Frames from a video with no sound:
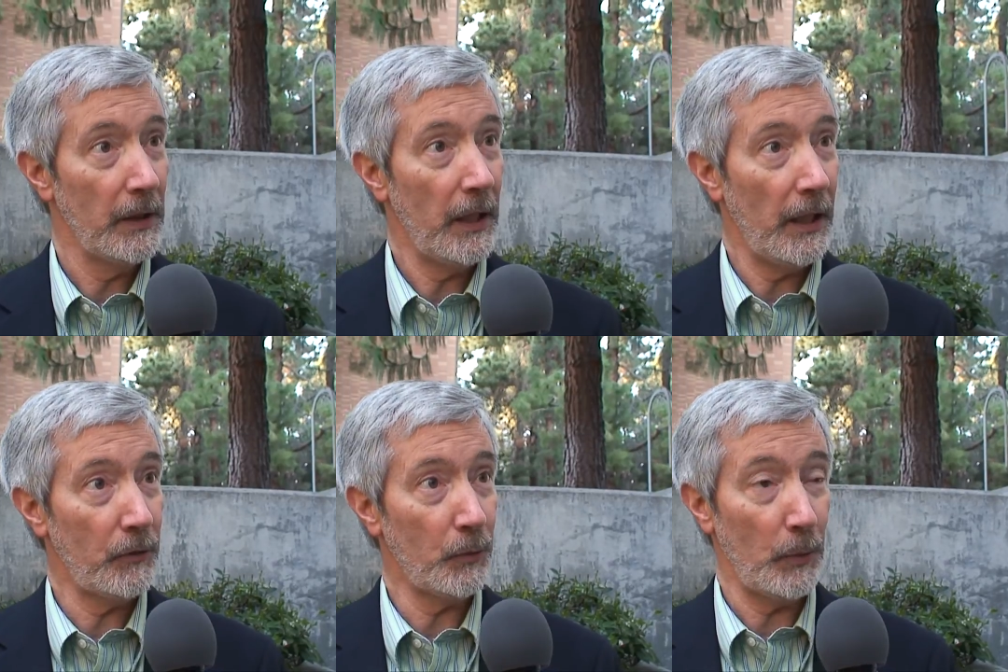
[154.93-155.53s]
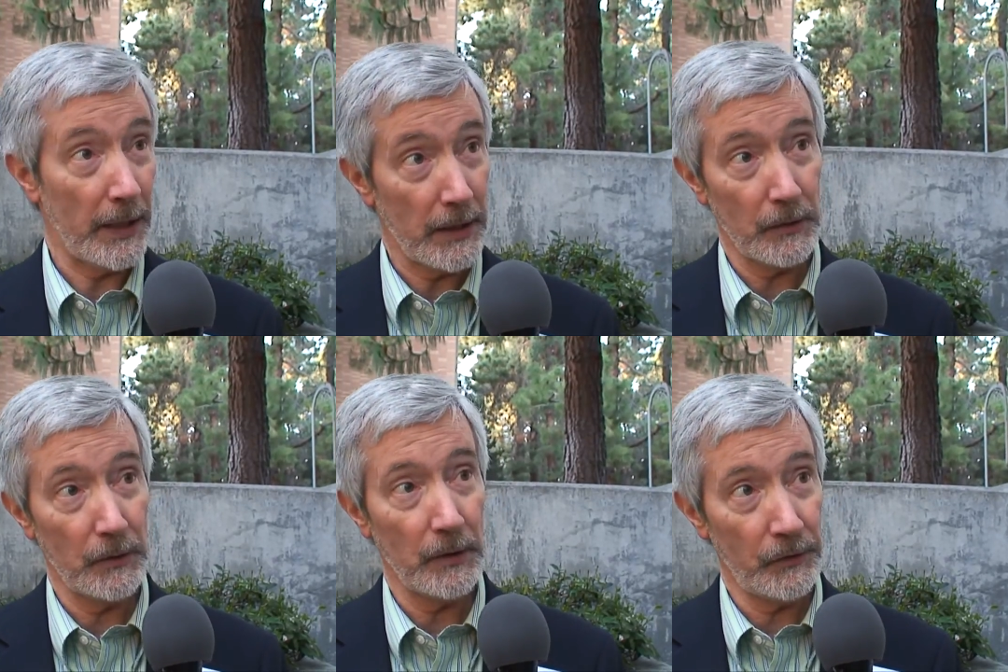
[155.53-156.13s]
as
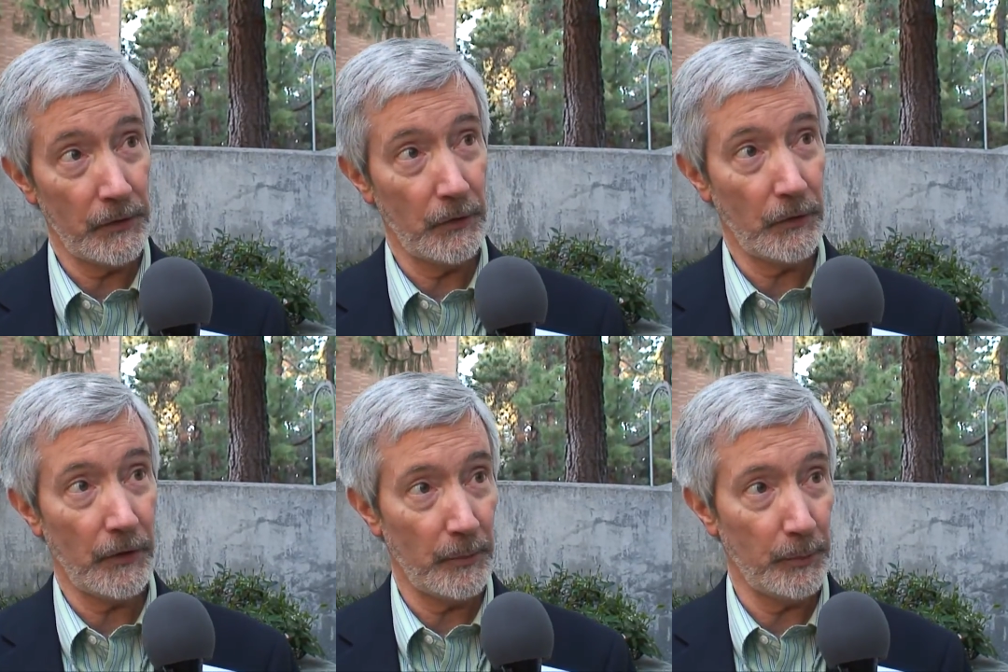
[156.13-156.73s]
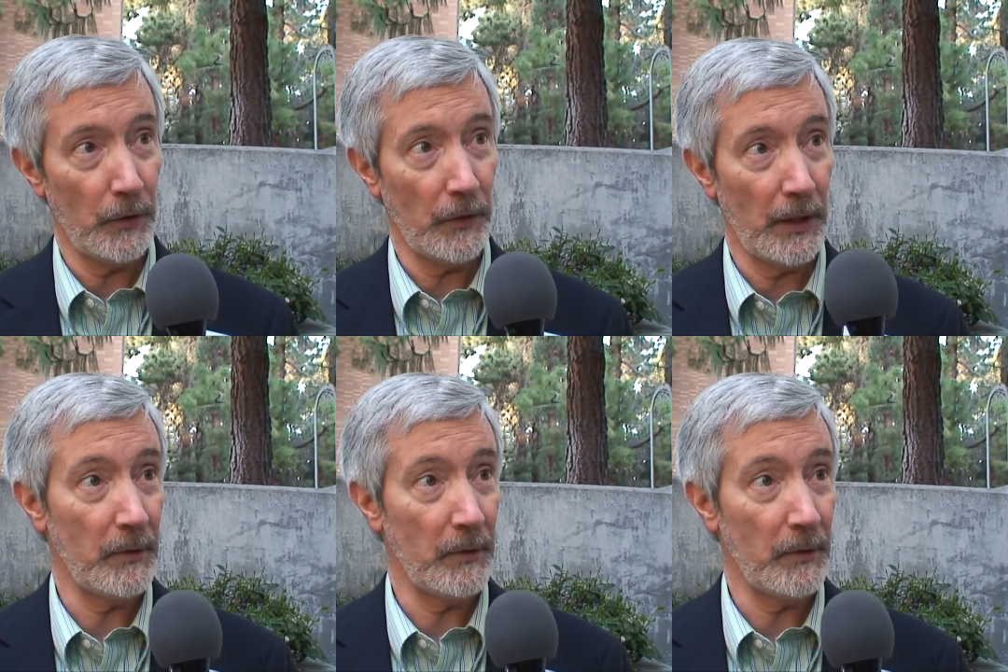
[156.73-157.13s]
regular listeners to the program.